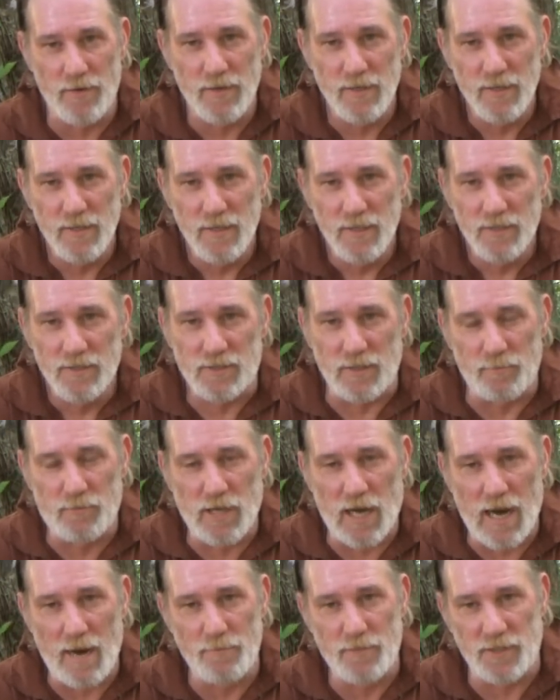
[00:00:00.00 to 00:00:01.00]

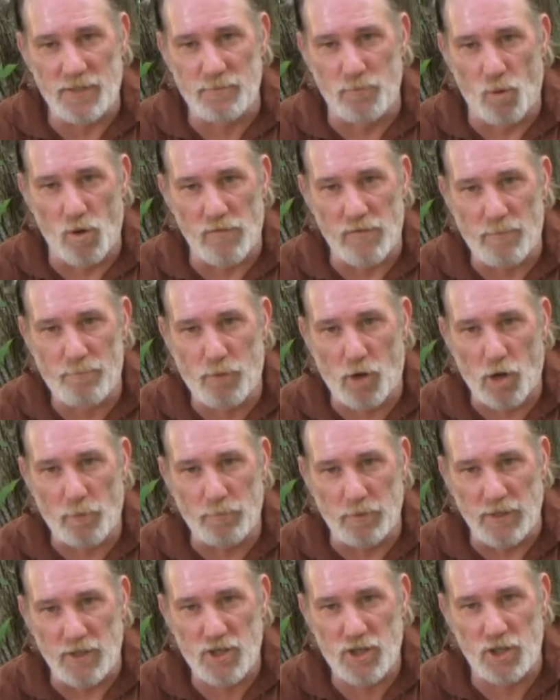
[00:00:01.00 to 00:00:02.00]
Sometimes it's more of a
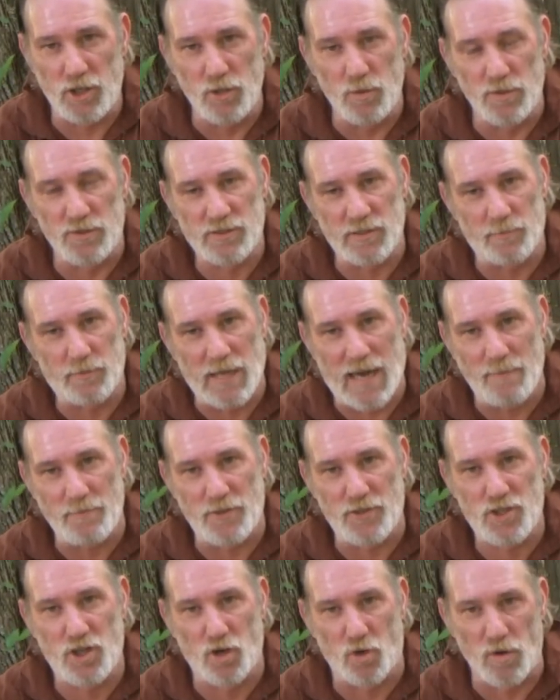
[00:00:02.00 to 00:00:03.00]
purplish hue, and sometimes
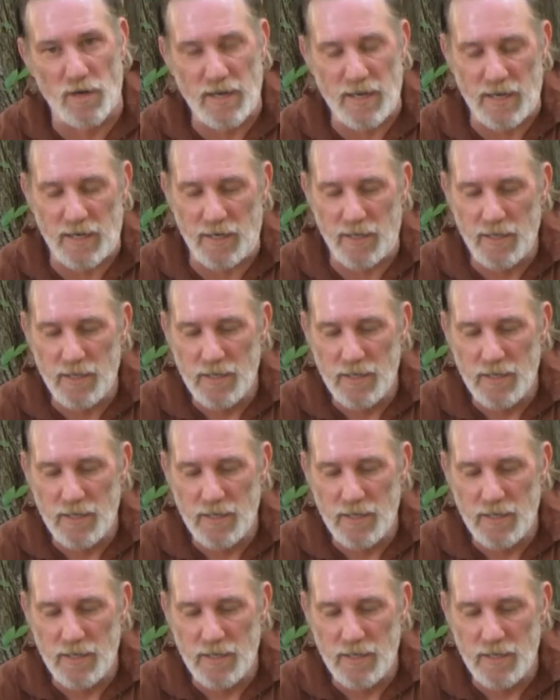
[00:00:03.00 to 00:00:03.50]
it's green.